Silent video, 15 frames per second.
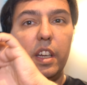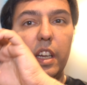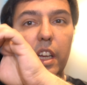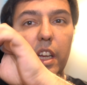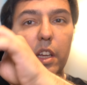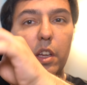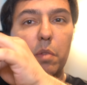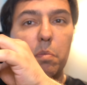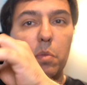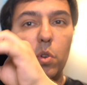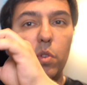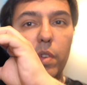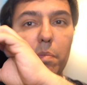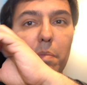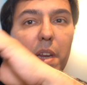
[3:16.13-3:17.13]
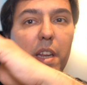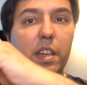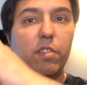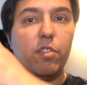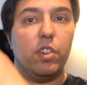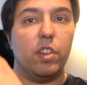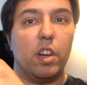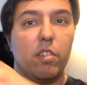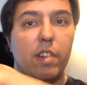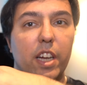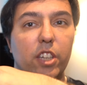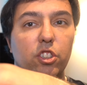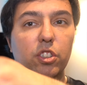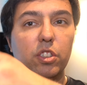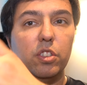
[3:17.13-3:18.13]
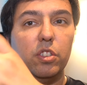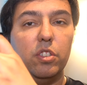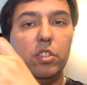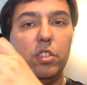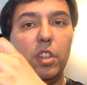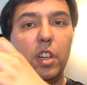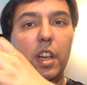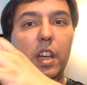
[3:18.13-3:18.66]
it can move in many different directions.